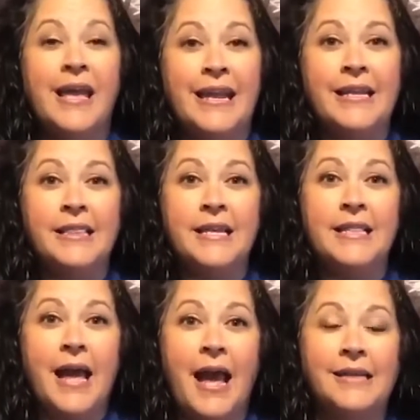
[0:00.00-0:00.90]
Anything
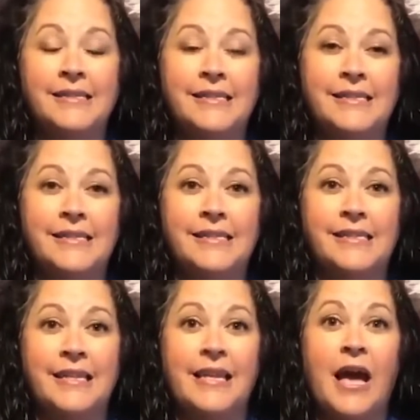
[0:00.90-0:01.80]
that has a
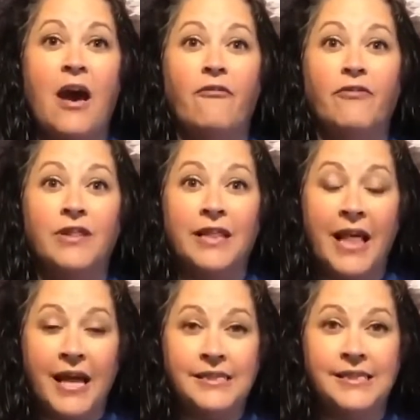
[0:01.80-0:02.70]
density of
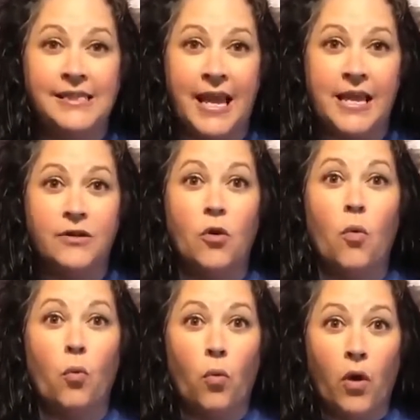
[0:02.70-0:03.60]
less than
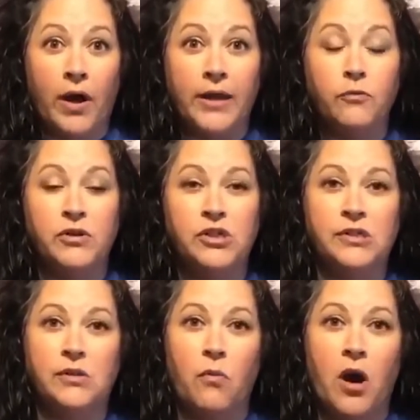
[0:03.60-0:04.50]
1, which
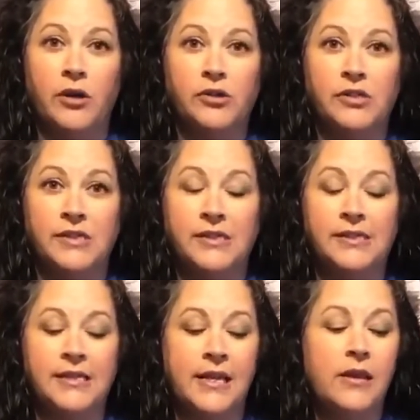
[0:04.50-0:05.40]
is the water's
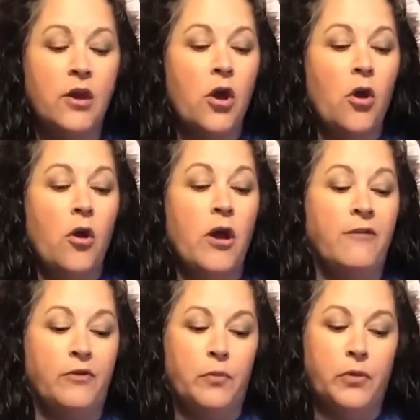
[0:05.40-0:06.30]
density,
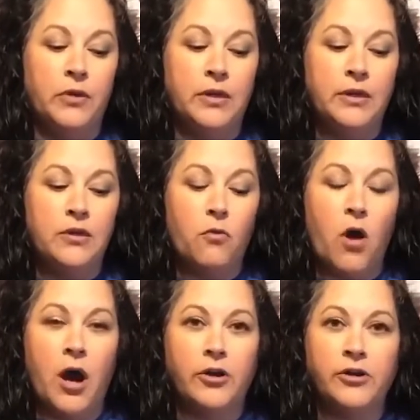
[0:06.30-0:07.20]
if you put it in the
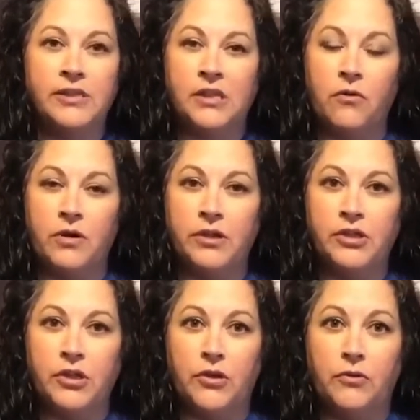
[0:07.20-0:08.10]
water, it's
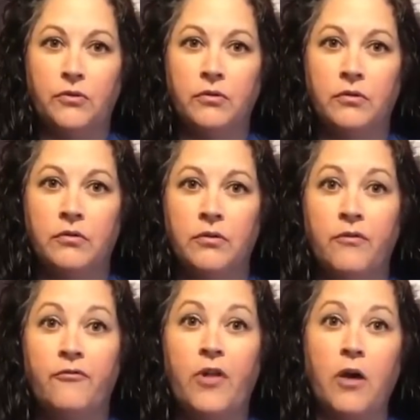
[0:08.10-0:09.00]
going to
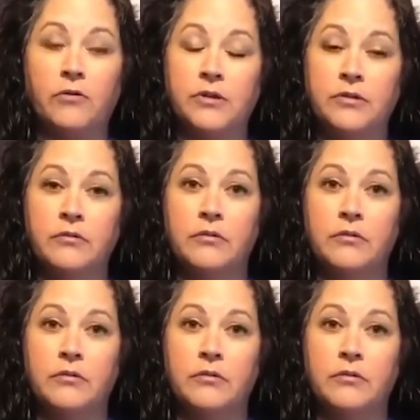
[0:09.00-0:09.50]
float.